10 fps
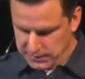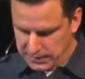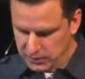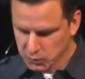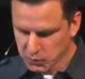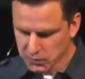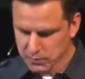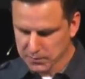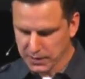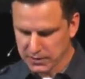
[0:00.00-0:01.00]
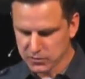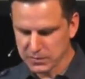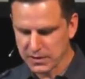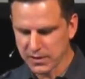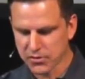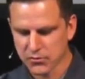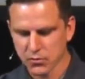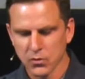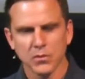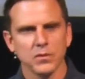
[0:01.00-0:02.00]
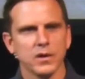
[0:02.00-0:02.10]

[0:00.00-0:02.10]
his word reminds me that through